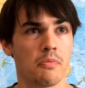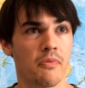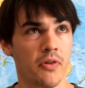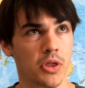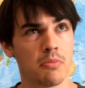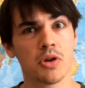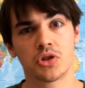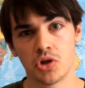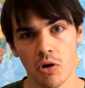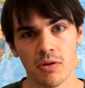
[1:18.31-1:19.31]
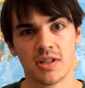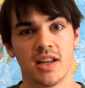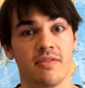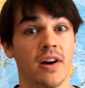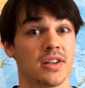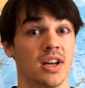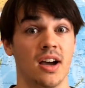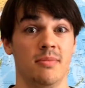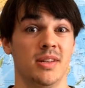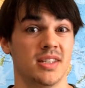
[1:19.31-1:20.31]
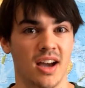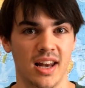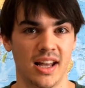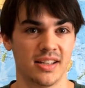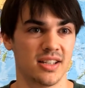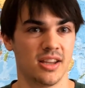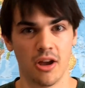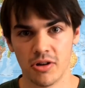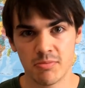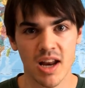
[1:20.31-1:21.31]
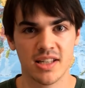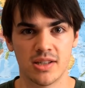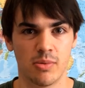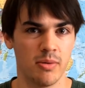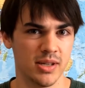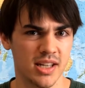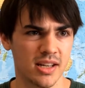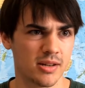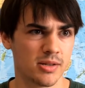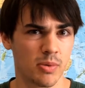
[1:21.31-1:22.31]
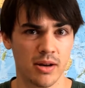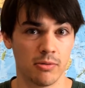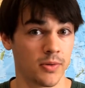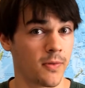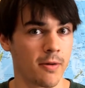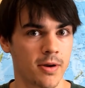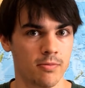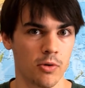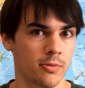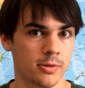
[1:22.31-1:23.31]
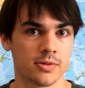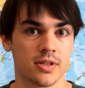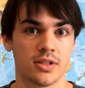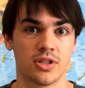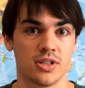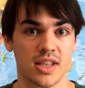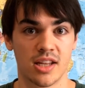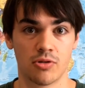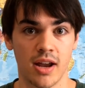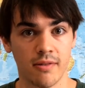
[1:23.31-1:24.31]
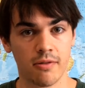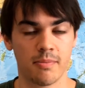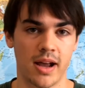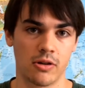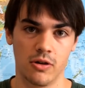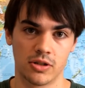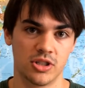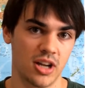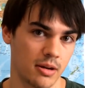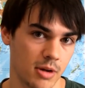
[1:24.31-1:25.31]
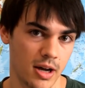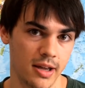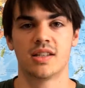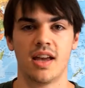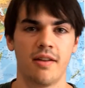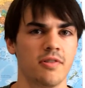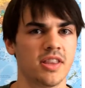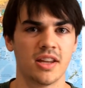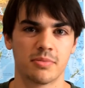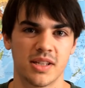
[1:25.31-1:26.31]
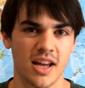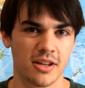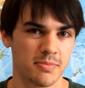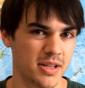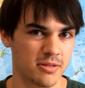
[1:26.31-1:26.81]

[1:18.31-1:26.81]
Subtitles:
for the majority of our time in Thailand. The only places where we didn't is when it was very rural, such as the train from Bangkok to Chiang Mai. So everything up to now has been